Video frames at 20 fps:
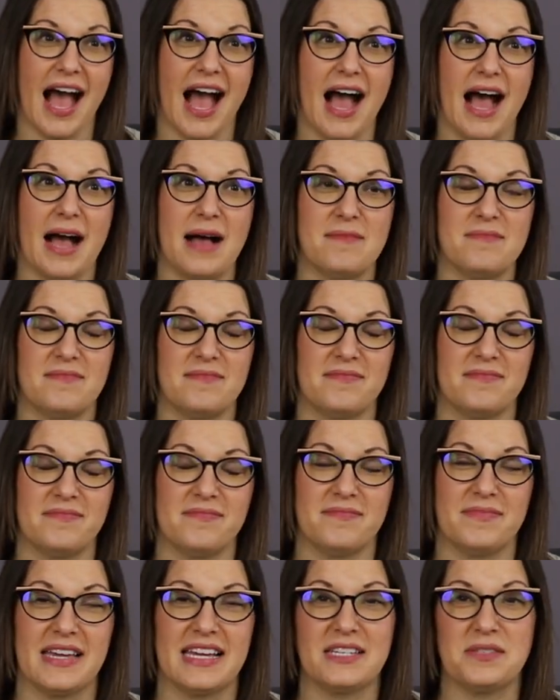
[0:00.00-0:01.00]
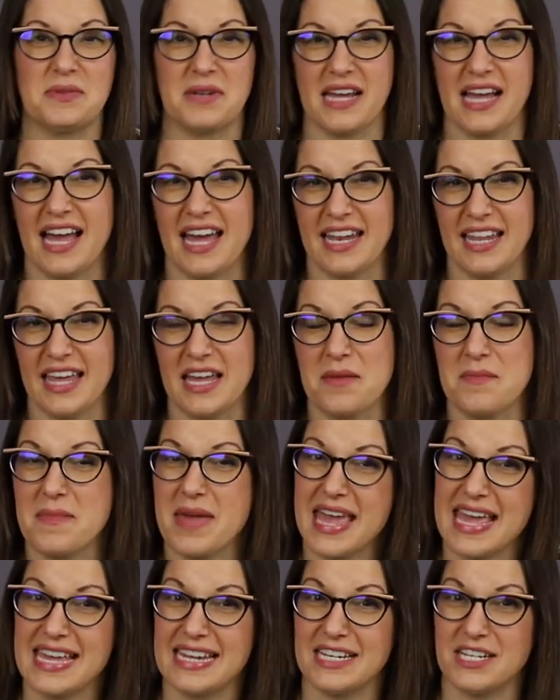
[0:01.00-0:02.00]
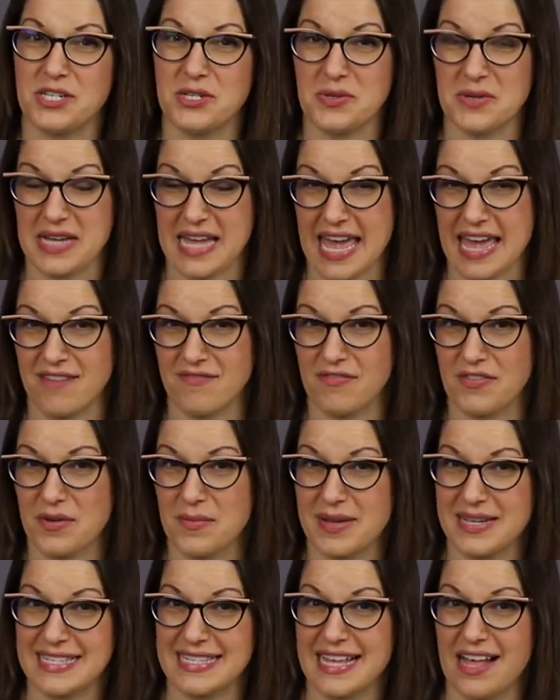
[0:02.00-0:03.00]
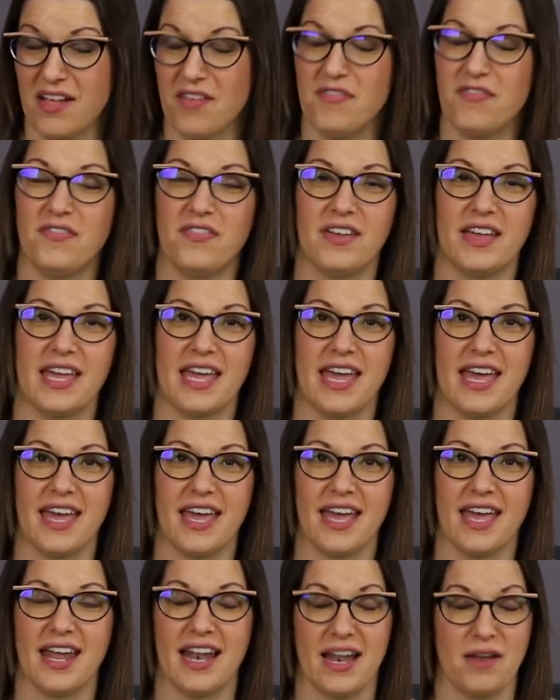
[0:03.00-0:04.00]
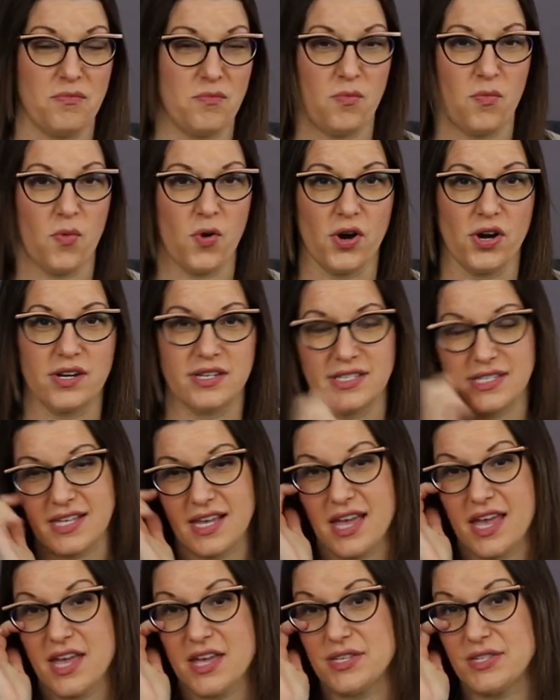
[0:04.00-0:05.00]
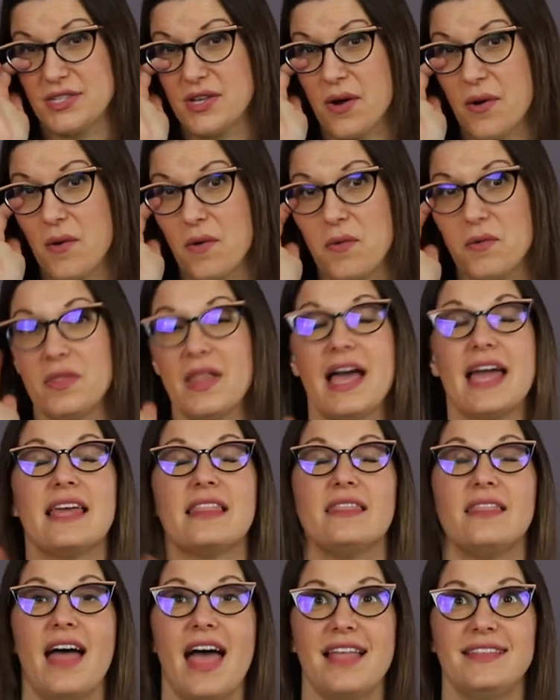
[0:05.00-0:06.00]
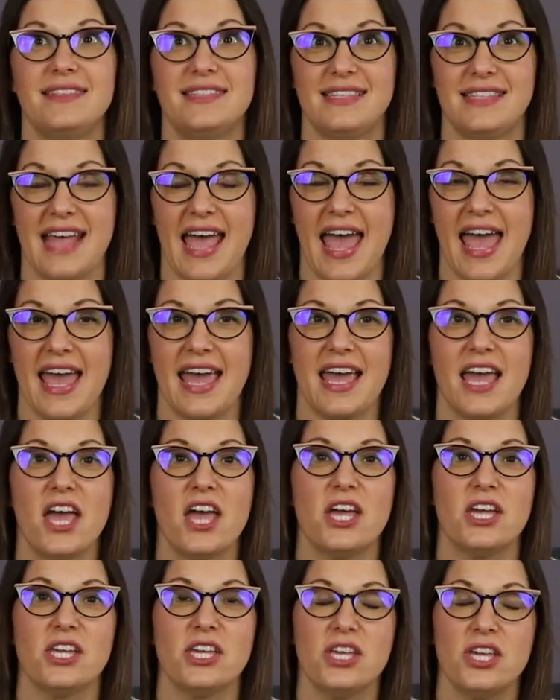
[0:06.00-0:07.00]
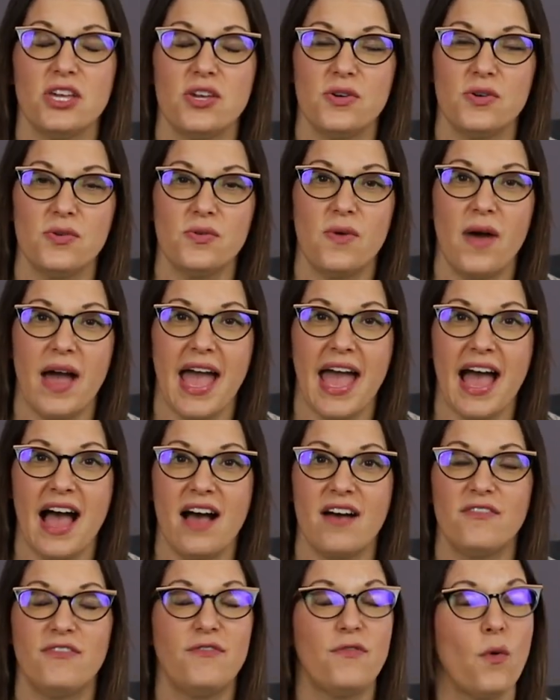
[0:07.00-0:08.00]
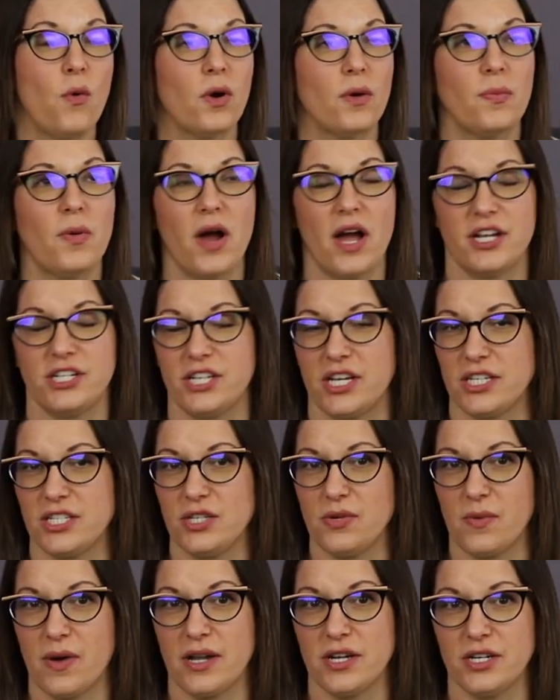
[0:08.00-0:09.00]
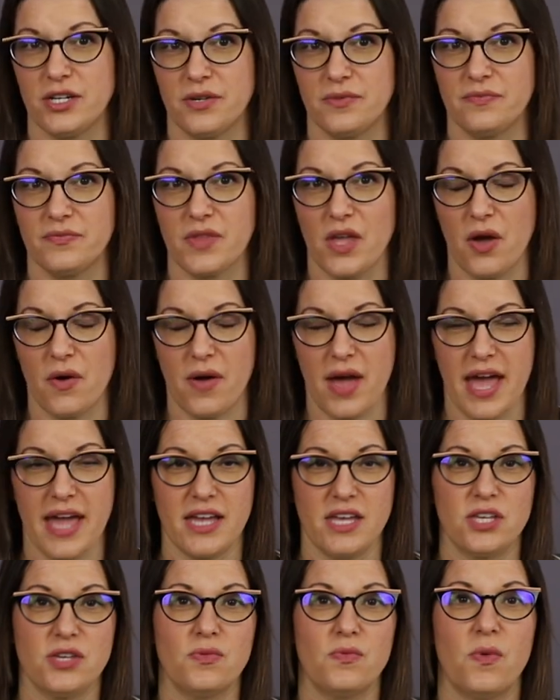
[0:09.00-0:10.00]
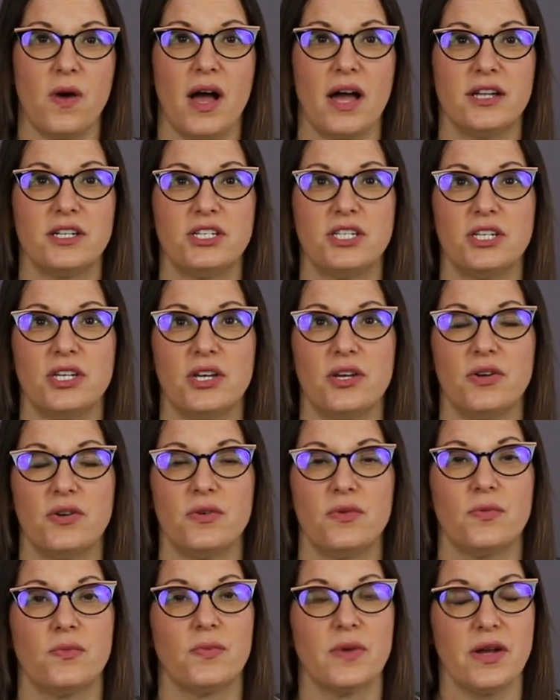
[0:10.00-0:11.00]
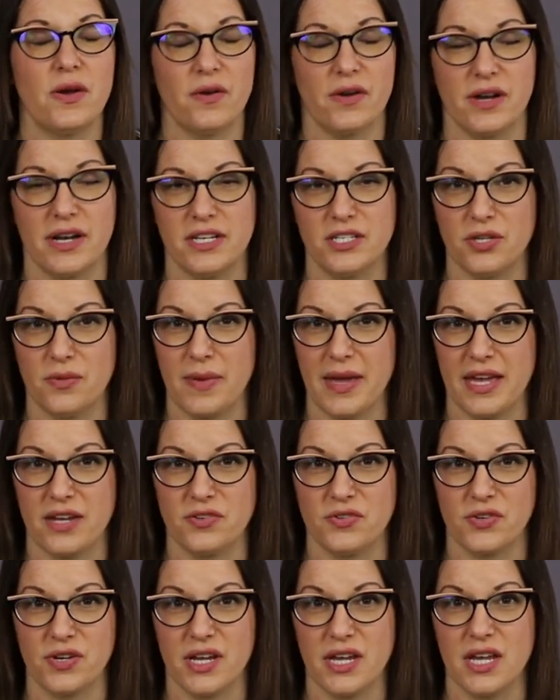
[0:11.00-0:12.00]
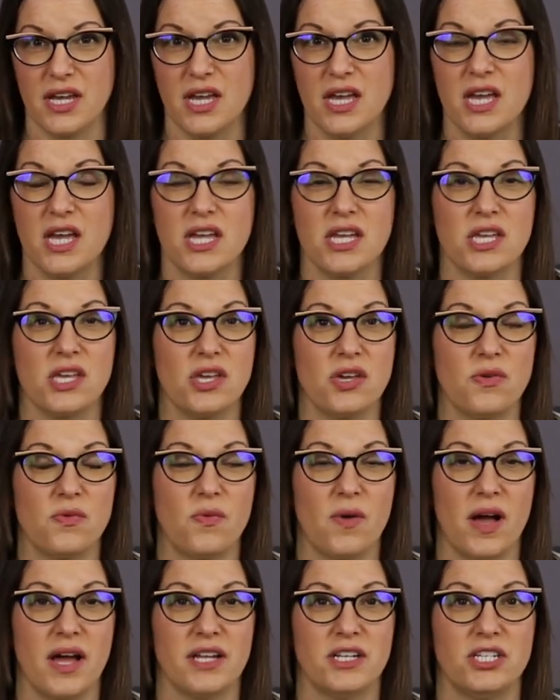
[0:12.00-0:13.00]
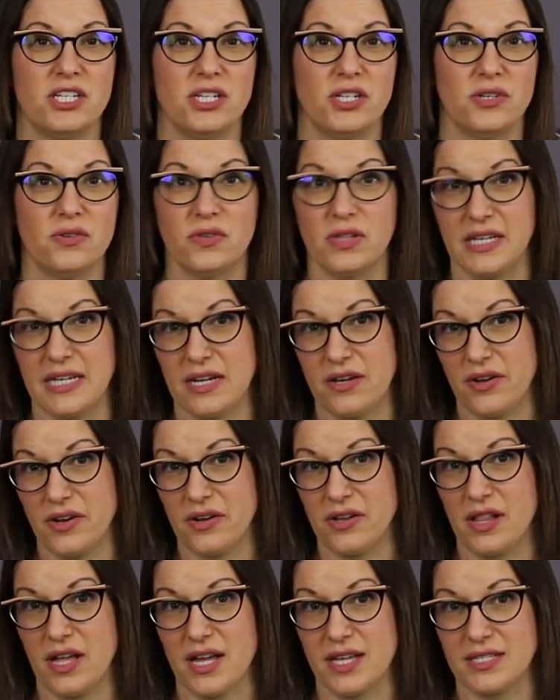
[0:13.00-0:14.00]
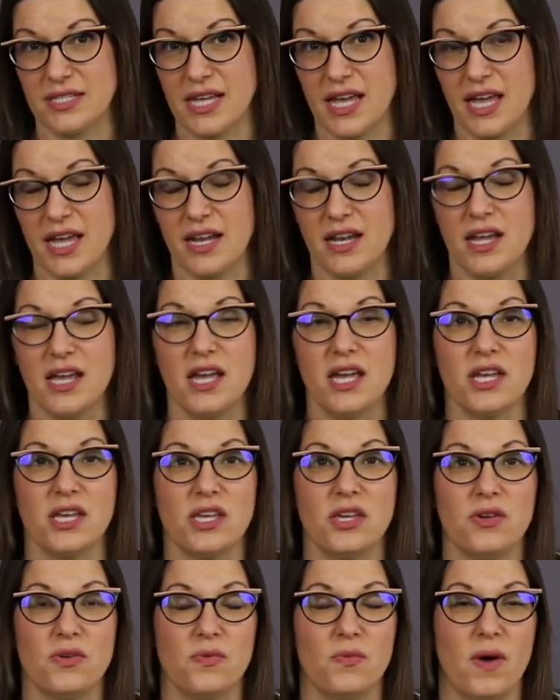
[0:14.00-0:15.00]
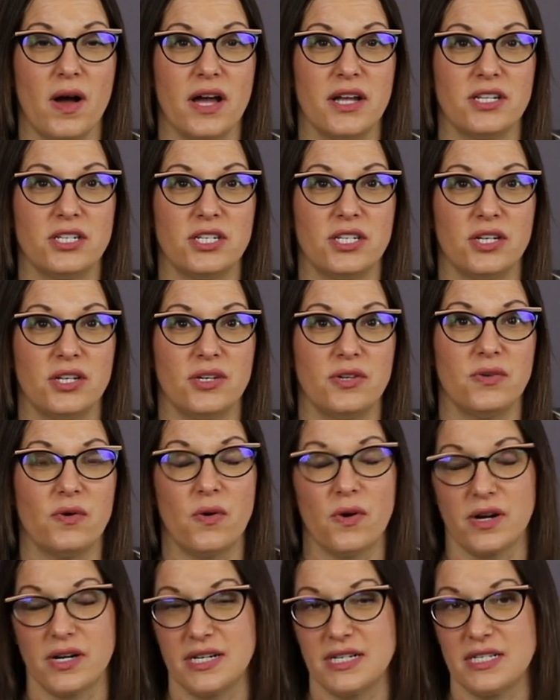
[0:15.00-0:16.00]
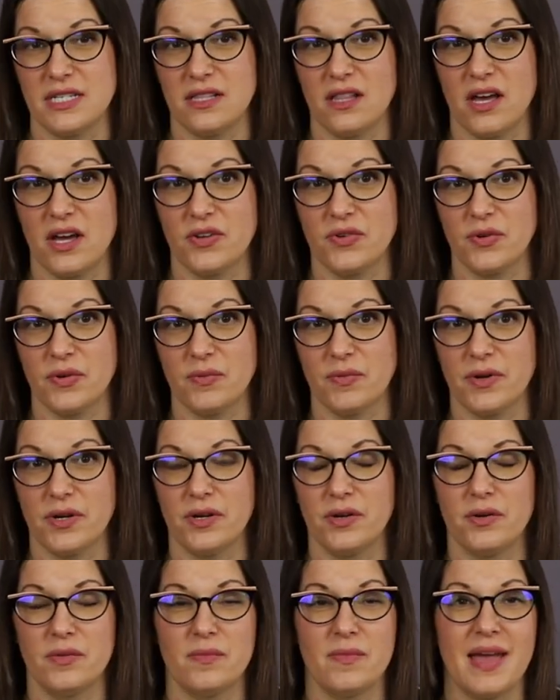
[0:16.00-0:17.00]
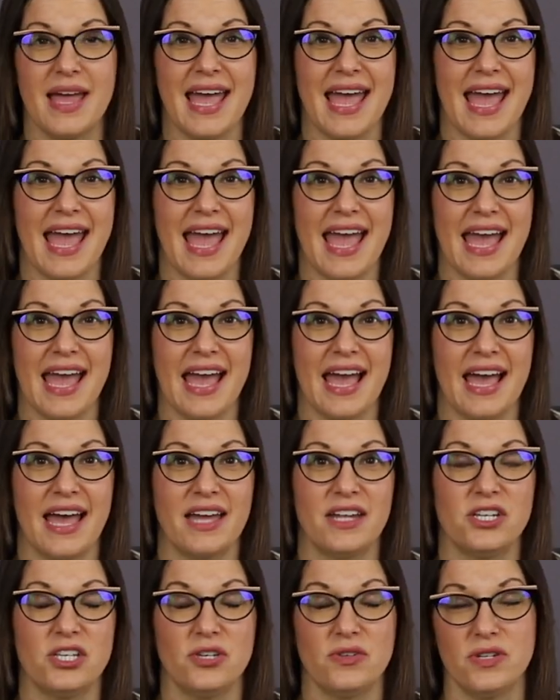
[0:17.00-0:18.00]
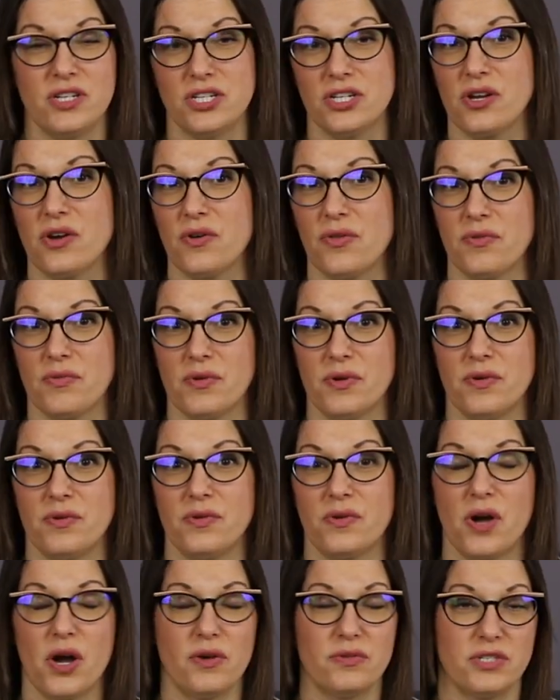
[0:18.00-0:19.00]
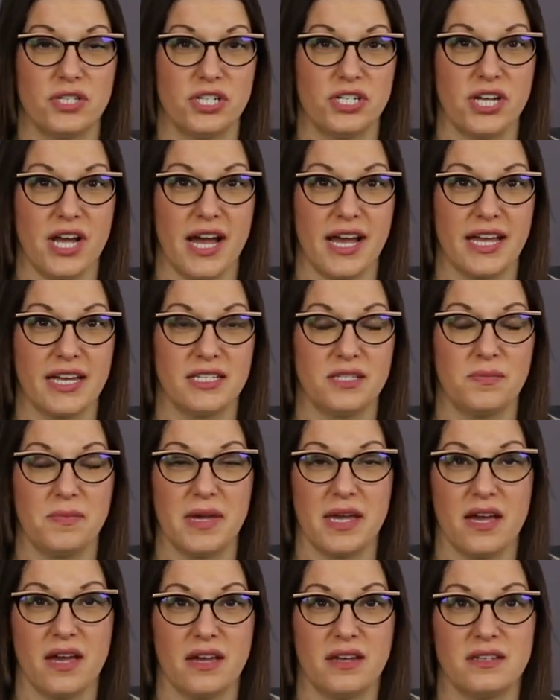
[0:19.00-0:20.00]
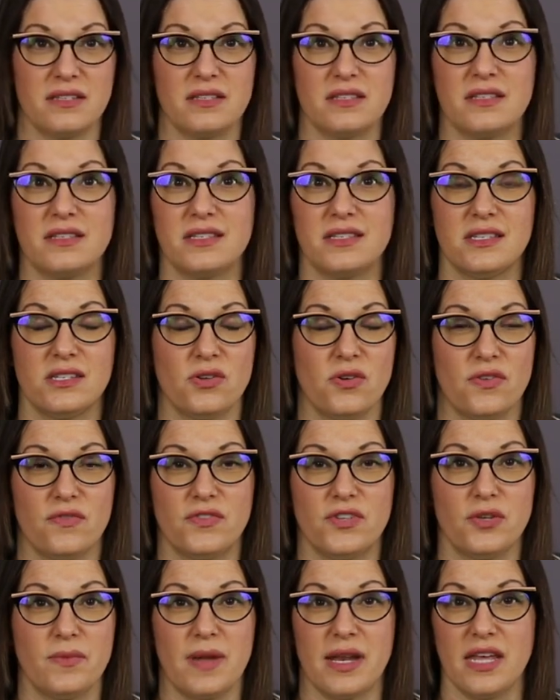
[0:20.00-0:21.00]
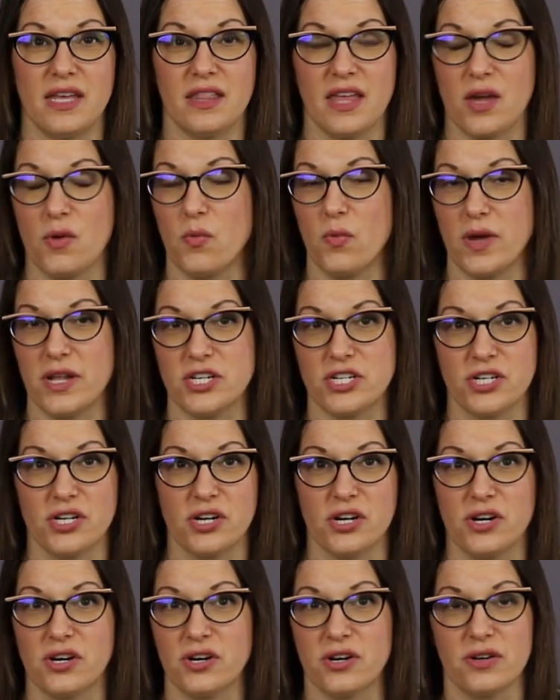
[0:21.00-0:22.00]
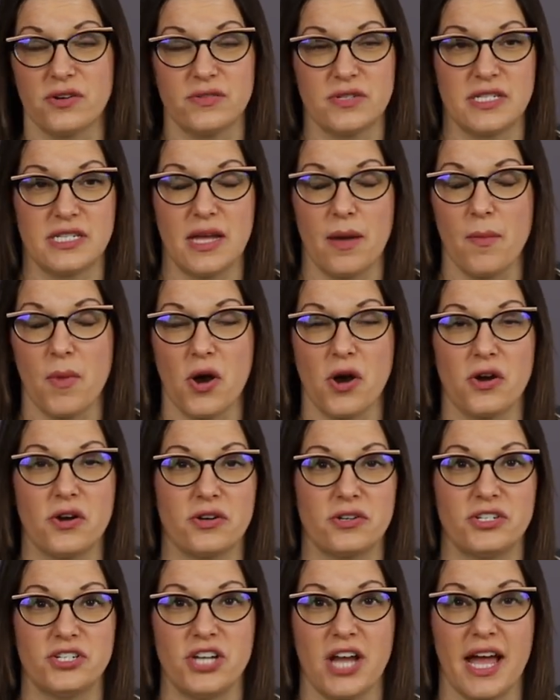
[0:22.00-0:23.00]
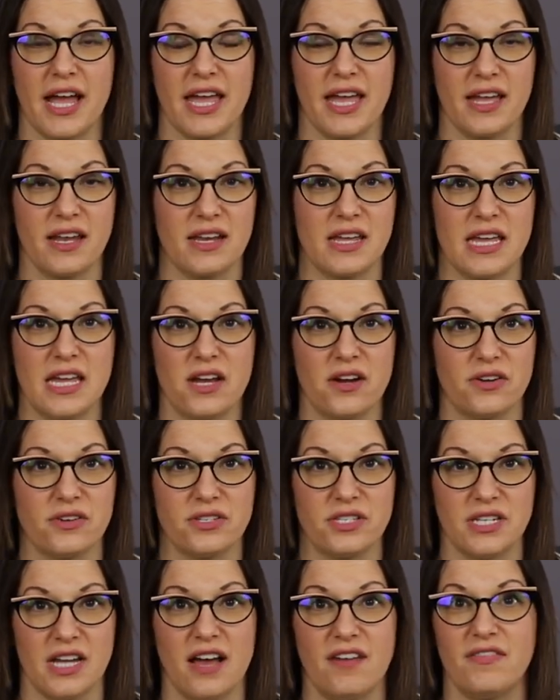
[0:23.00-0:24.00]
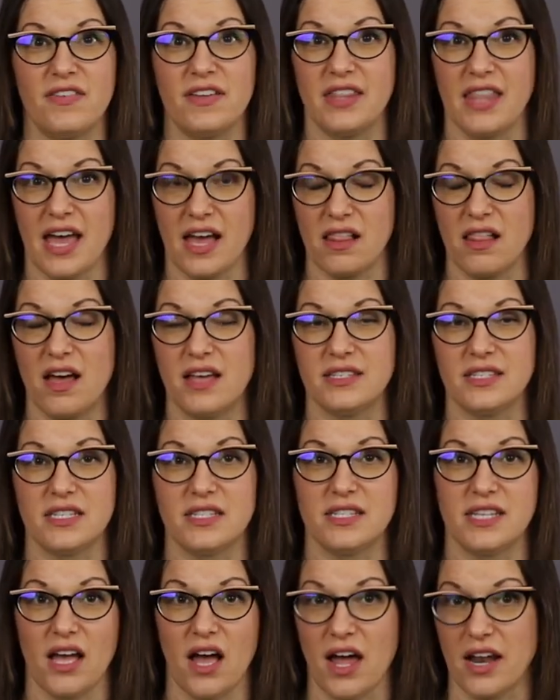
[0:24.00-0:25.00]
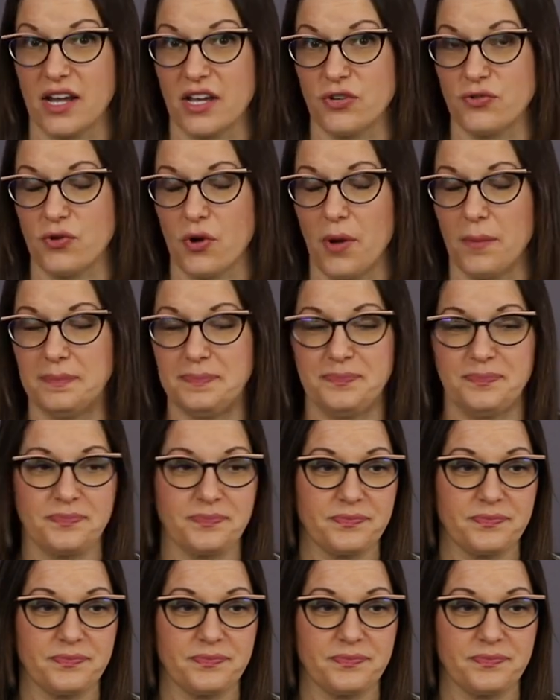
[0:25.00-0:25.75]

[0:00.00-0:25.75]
Because when I kind of like make it into a game for myself, it works. So like, let's say you have 4 projects you want to do. Okay. You want to reorganize your pantry. You want to clean out your closet. You want to organize the laundry room, and you need to go through coats and jackets because you have too many like winter, summer jacket gear stuff in that closet's out of control.